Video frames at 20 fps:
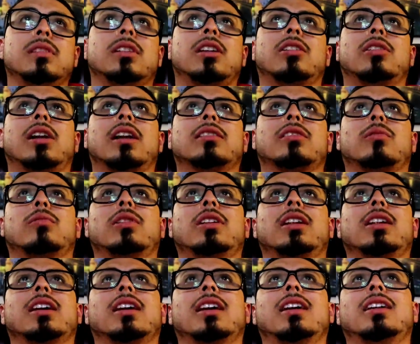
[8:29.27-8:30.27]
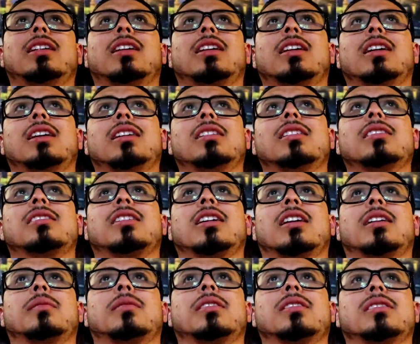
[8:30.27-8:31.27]
They're gonna have to win in the end again this
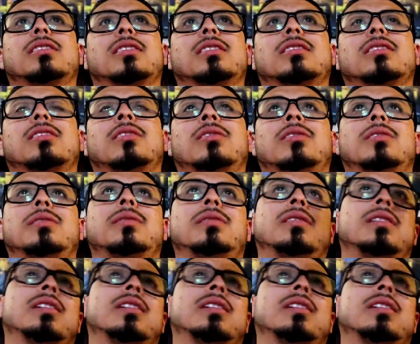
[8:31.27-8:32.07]
game because it's going.